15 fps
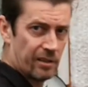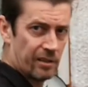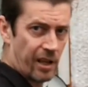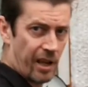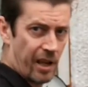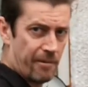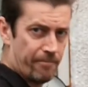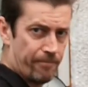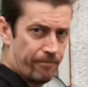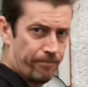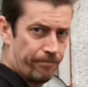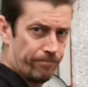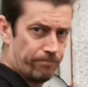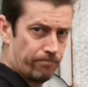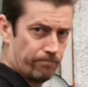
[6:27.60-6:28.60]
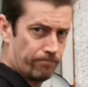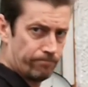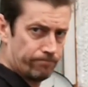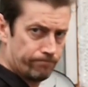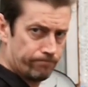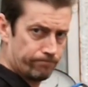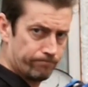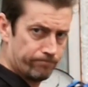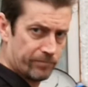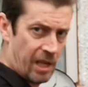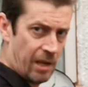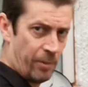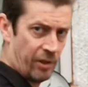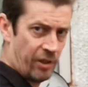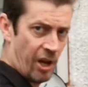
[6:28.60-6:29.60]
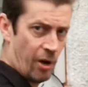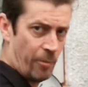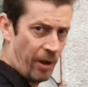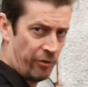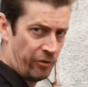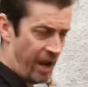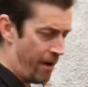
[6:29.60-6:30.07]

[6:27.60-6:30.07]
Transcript: Okay, keeping the elbows